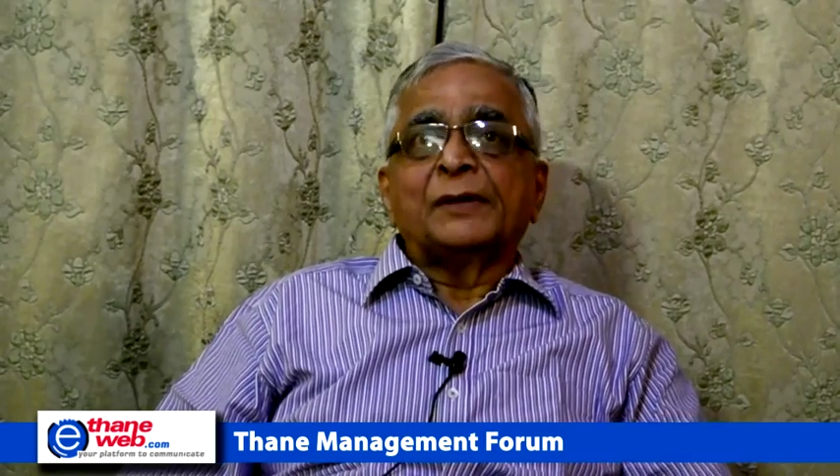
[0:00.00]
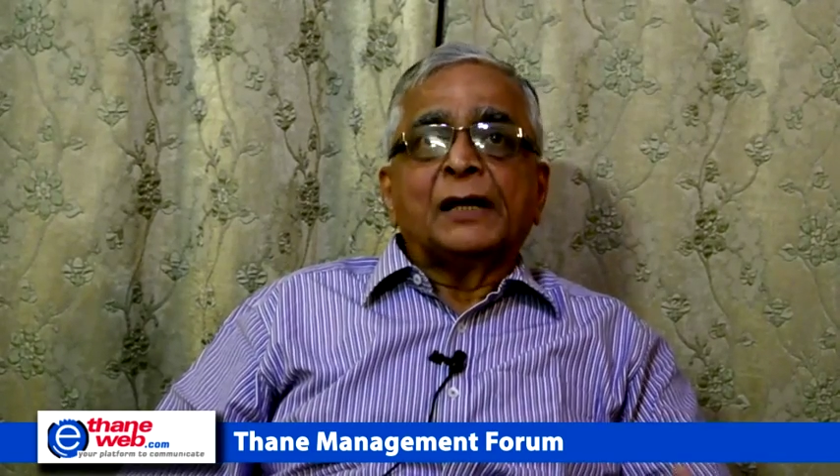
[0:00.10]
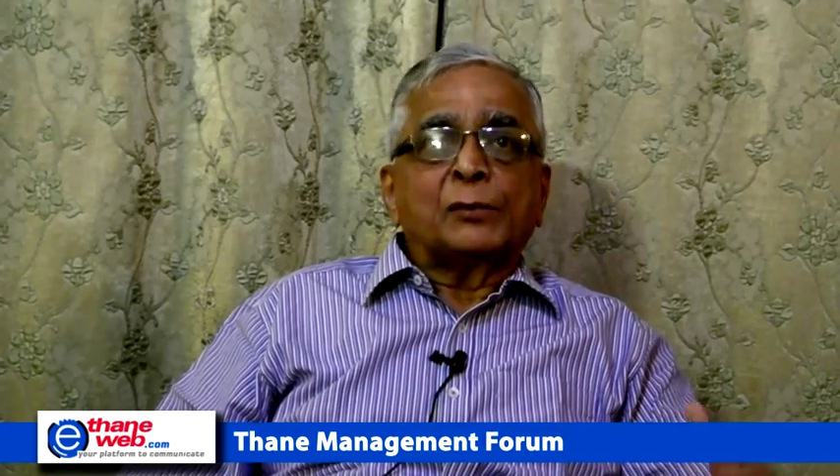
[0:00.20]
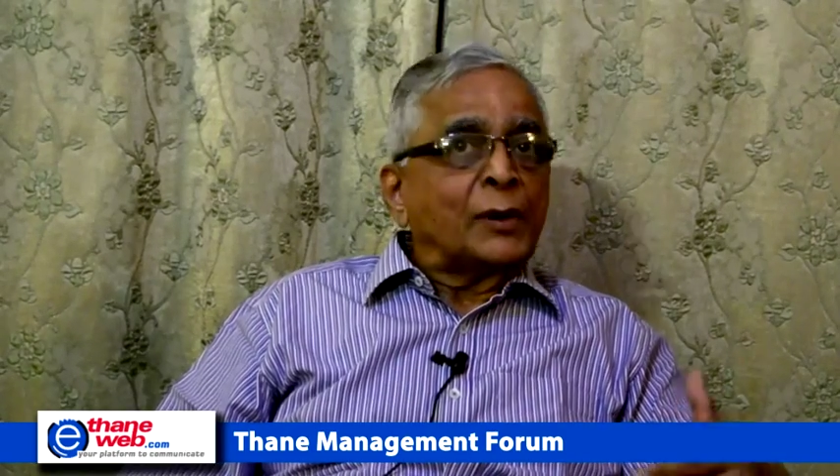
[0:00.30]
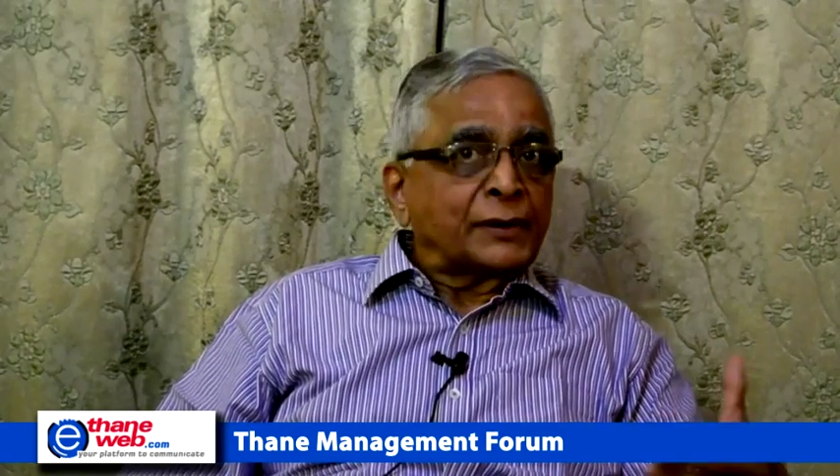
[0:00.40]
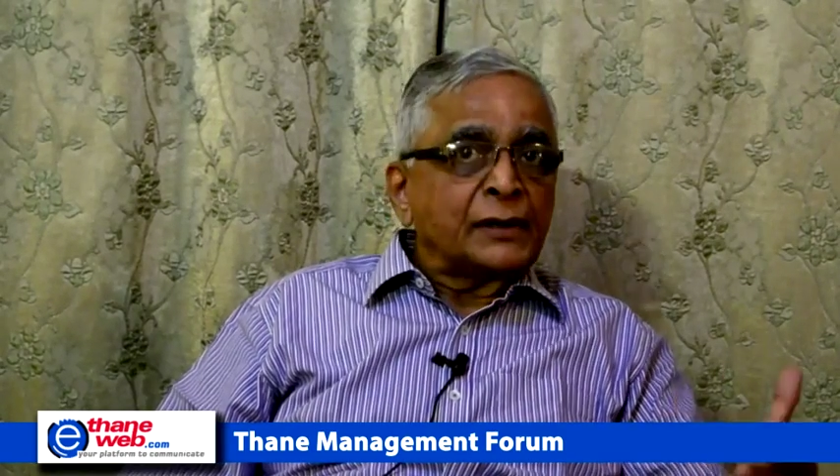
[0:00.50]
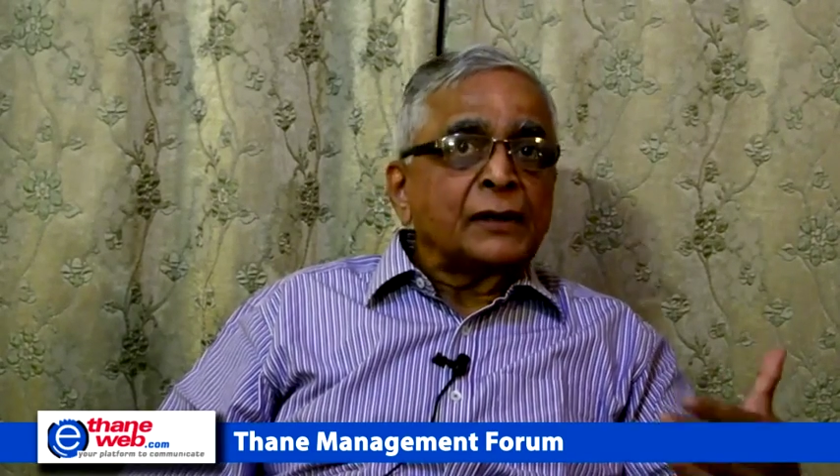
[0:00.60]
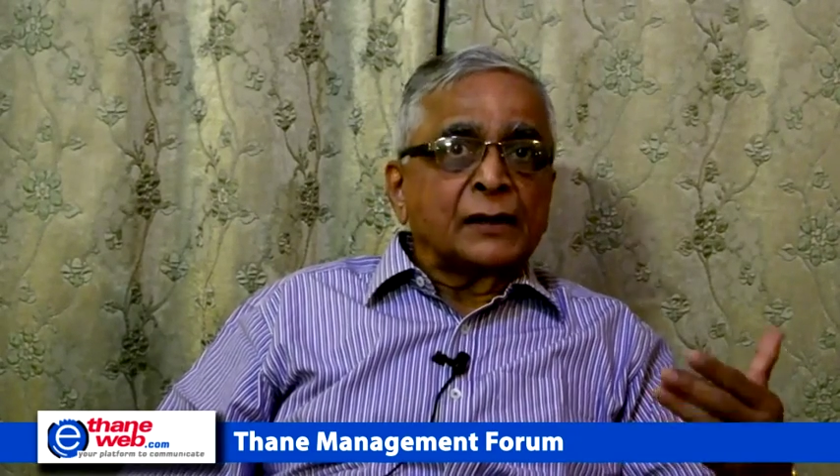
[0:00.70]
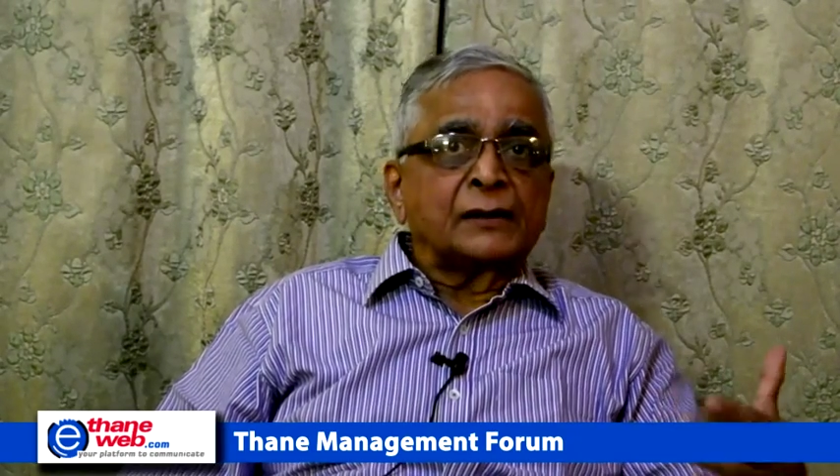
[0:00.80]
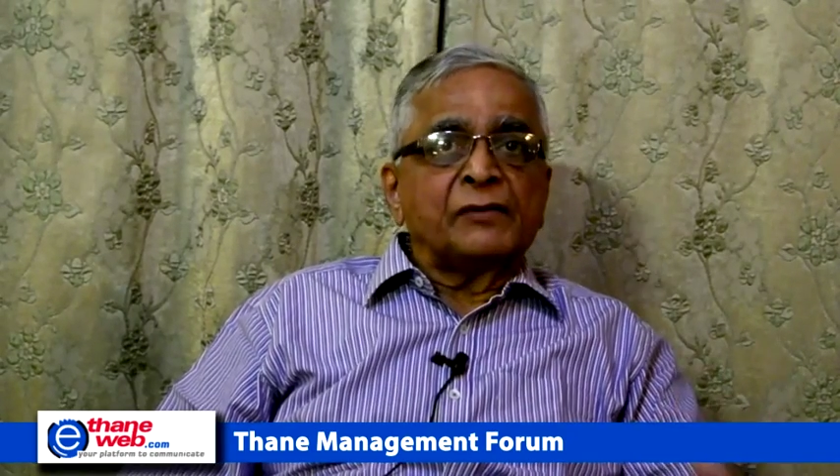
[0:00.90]

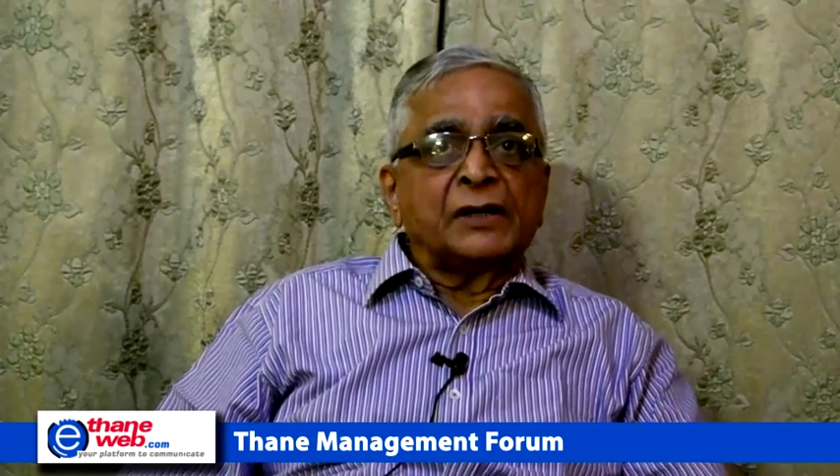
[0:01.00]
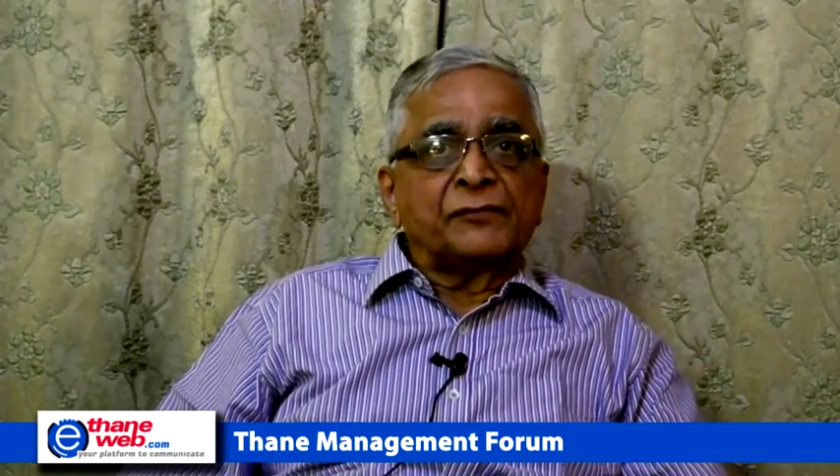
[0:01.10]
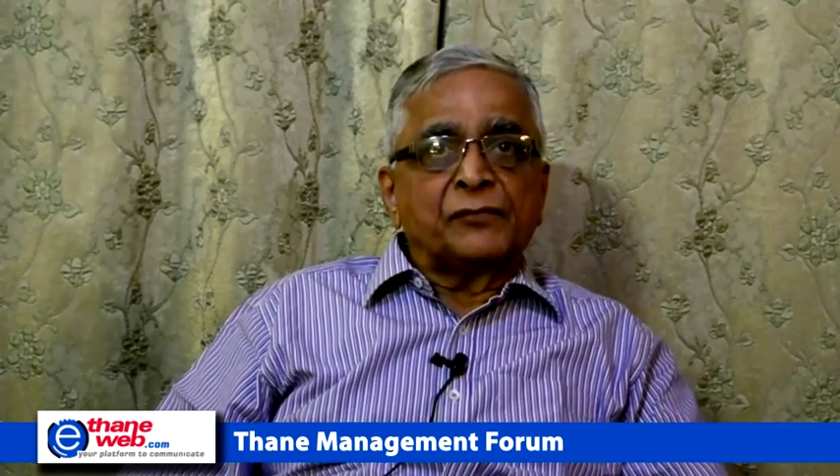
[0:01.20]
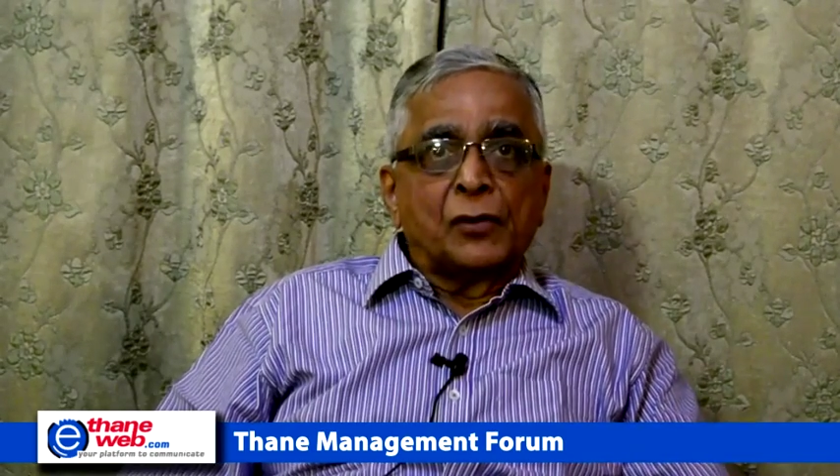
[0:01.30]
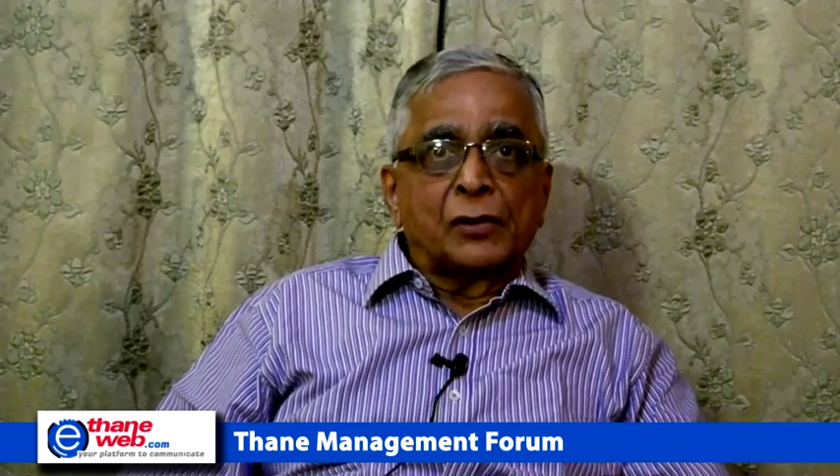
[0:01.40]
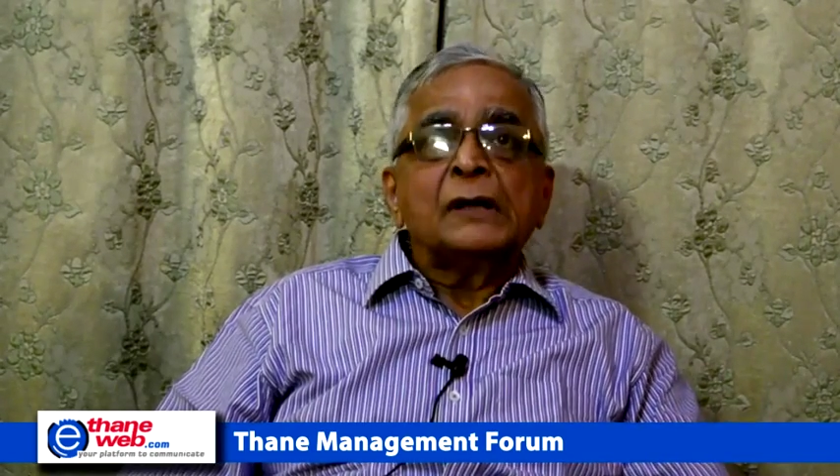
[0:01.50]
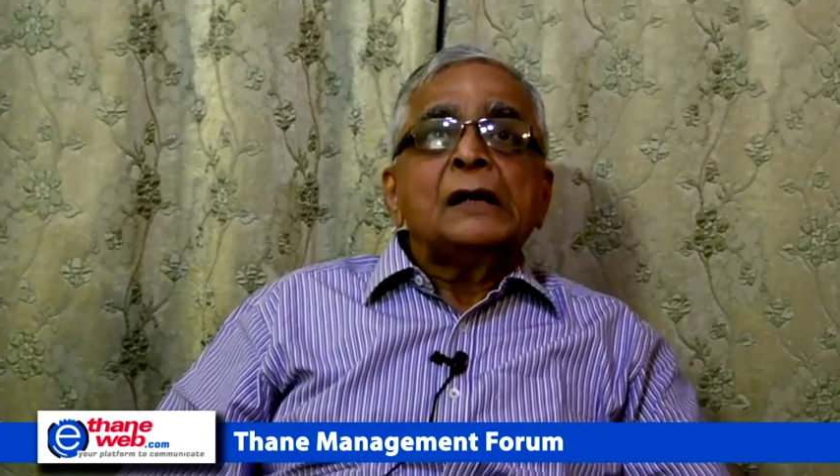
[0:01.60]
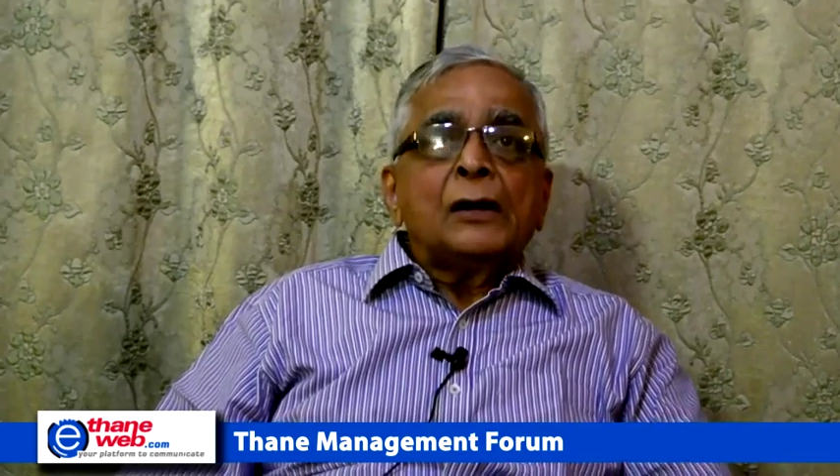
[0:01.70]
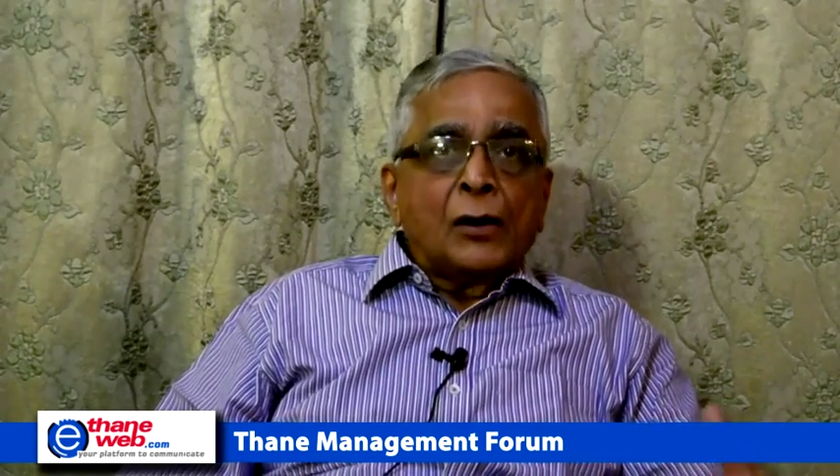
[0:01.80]
networking activity for